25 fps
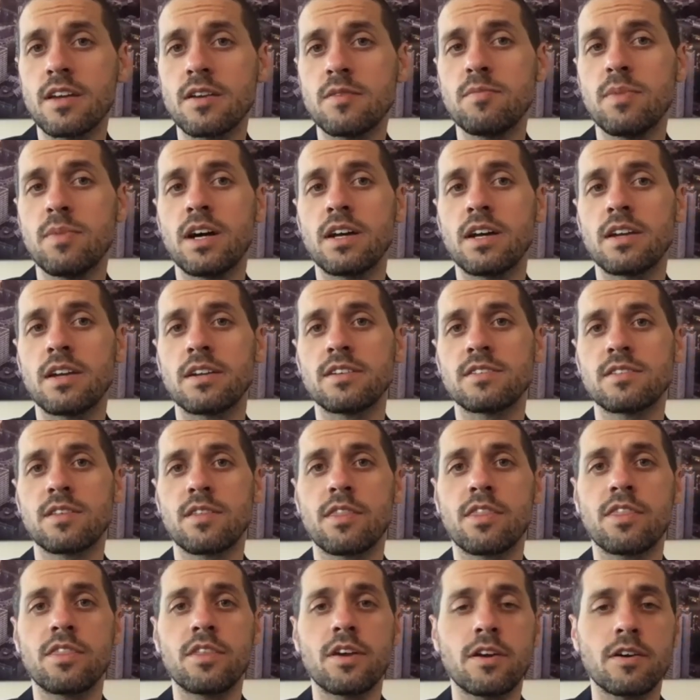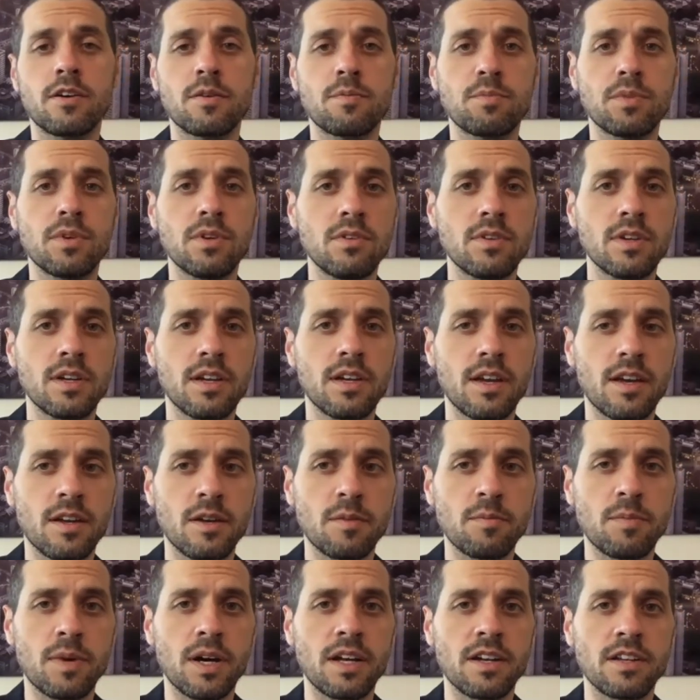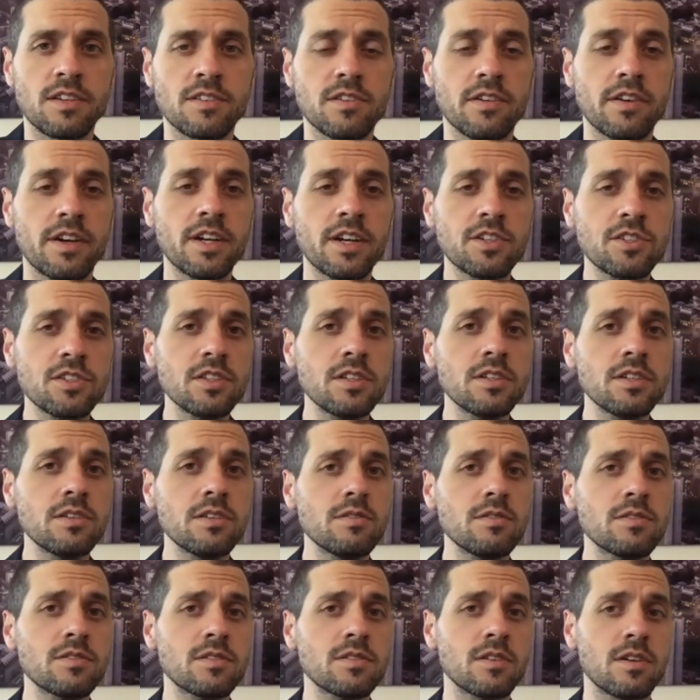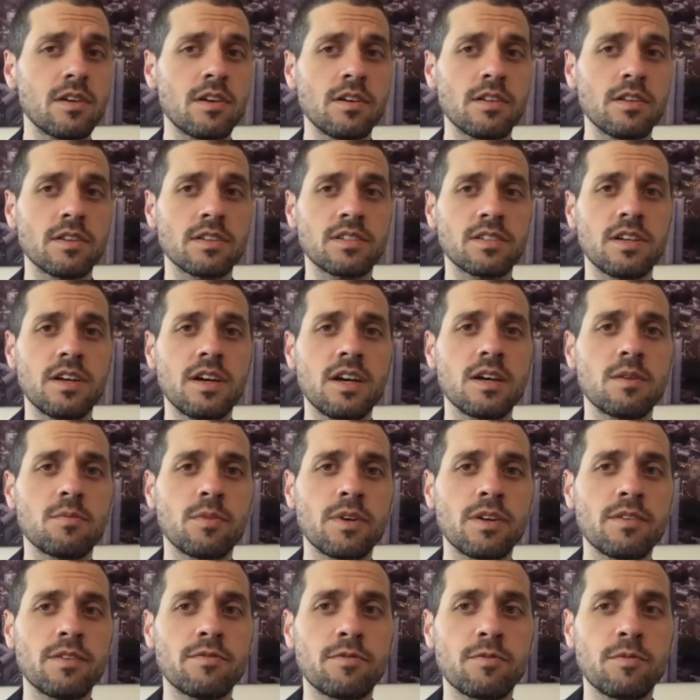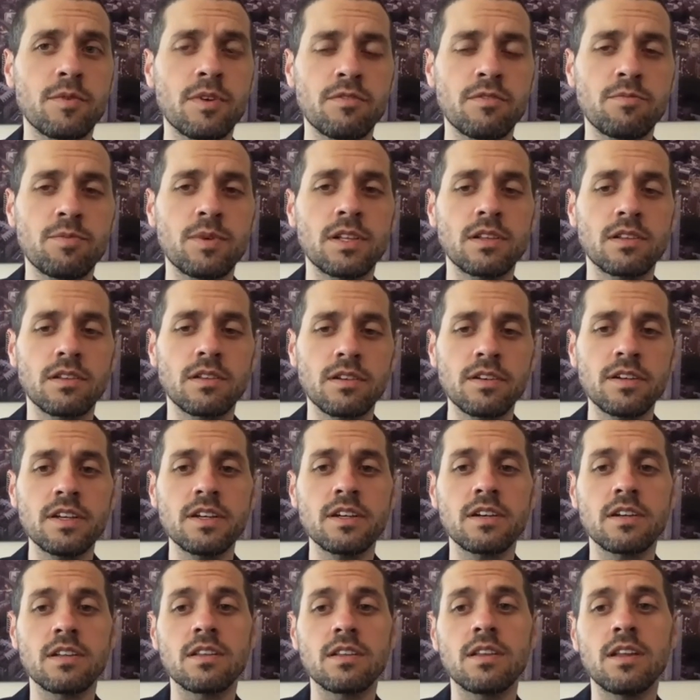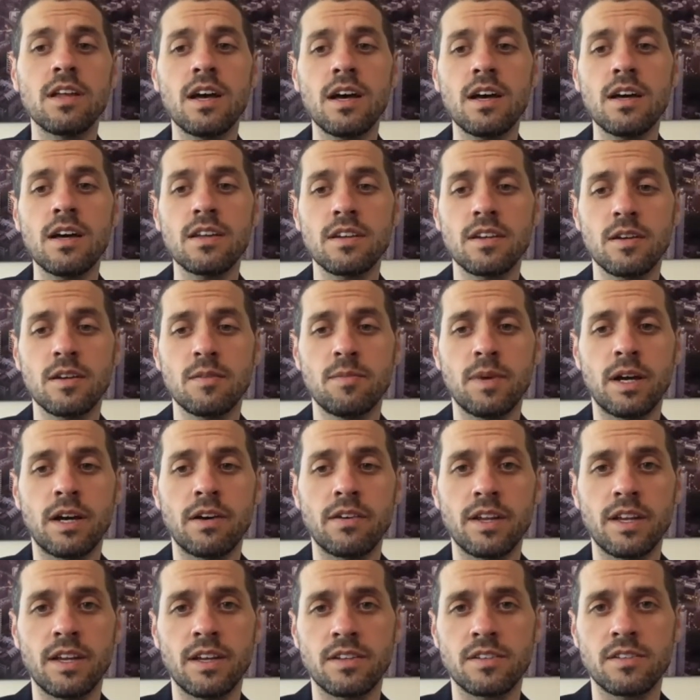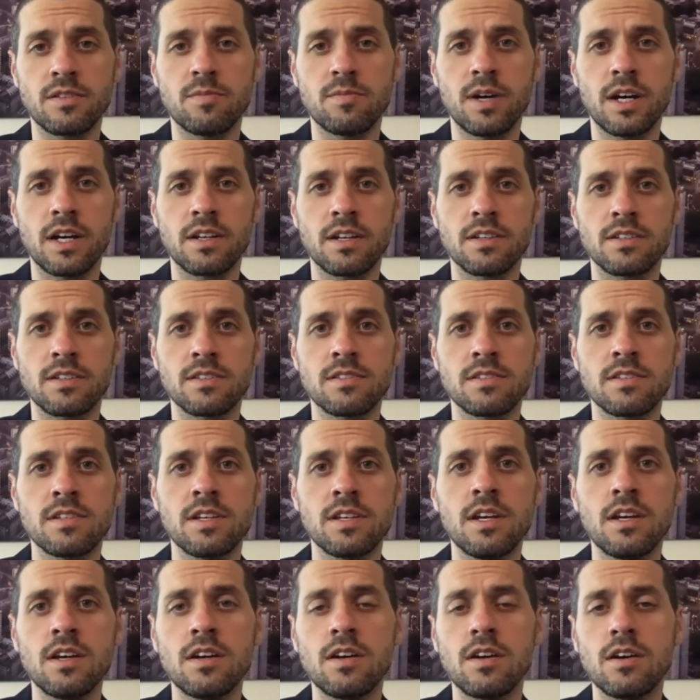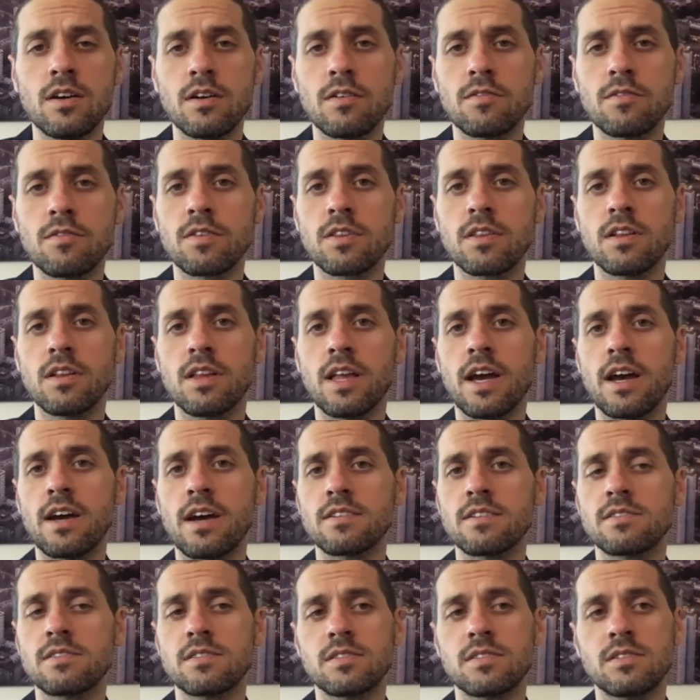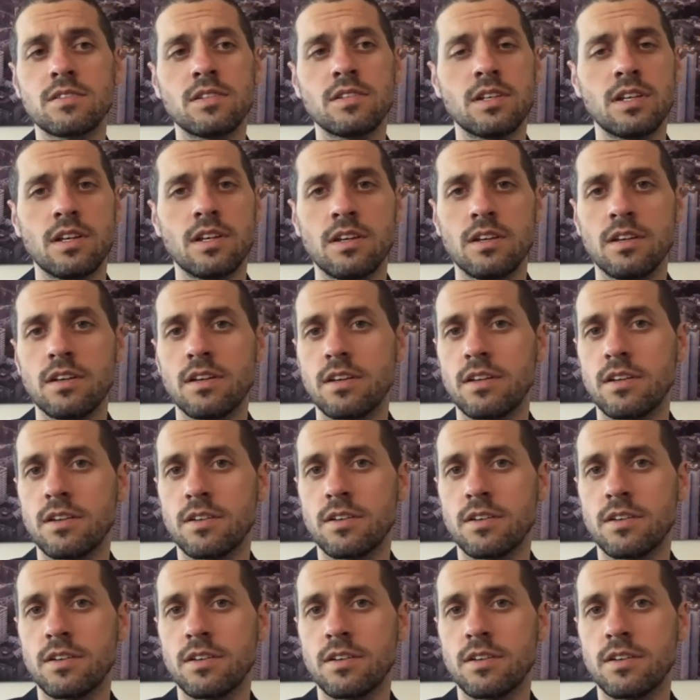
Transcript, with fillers: antibodies and therapeutic antibodies are actually used all the time. We've we've been learning a lot about antibodies over the last you